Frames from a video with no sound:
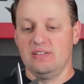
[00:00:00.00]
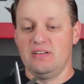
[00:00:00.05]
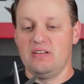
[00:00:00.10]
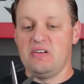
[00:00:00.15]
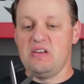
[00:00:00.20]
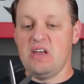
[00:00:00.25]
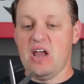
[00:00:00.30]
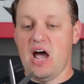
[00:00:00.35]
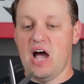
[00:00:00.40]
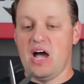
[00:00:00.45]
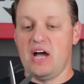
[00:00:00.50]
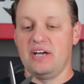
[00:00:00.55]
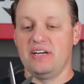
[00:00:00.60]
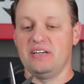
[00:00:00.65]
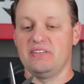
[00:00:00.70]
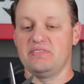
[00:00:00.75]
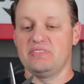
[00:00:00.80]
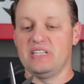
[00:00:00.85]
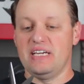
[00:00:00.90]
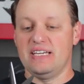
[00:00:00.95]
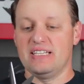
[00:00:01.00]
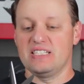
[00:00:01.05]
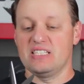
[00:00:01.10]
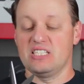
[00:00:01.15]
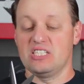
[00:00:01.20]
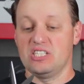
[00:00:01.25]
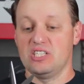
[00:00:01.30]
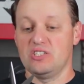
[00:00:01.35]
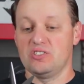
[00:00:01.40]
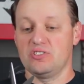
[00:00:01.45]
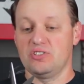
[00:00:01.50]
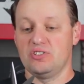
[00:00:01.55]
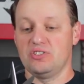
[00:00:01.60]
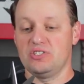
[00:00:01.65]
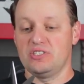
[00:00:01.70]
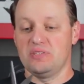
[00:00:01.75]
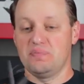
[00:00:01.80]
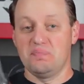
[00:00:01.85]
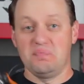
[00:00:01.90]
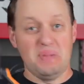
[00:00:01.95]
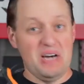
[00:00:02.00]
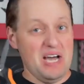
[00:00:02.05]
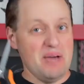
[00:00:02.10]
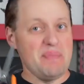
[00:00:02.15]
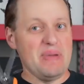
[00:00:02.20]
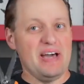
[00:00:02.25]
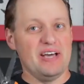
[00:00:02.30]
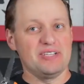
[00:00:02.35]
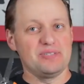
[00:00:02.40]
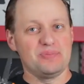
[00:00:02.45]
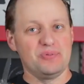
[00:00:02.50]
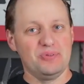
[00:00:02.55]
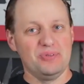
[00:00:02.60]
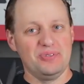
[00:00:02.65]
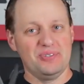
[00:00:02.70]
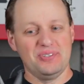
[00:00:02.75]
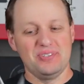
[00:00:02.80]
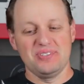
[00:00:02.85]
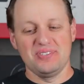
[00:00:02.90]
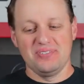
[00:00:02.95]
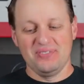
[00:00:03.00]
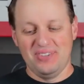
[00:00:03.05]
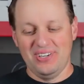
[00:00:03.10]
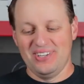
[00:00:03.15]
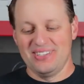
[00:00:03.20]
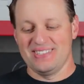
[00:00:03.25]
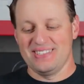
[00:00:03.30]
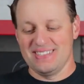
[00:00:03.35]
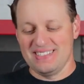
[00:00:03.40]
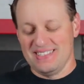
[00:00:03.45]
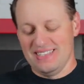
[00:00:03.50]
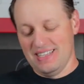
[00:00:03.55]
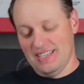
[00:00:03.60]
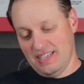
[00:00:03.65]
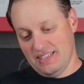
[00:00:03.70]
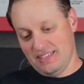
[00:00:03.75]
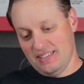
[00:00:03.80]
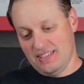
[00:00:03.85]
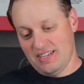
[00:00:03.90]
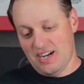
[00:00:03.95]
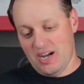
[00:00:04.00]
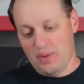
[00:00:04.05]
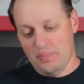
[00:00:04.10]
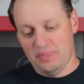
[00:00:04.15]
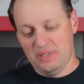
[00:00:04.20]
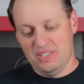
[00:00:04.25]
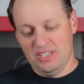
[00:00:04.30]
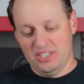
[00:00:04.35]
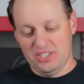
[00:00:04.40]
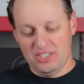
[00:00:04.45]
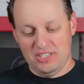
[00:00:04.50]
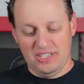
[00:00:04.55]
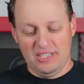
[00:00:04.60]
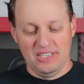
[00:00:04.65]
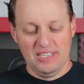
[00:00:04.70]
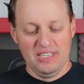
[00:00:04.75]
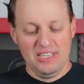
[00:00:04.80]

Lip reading: knives and scissors and bypass pruners versus a lot of the competition.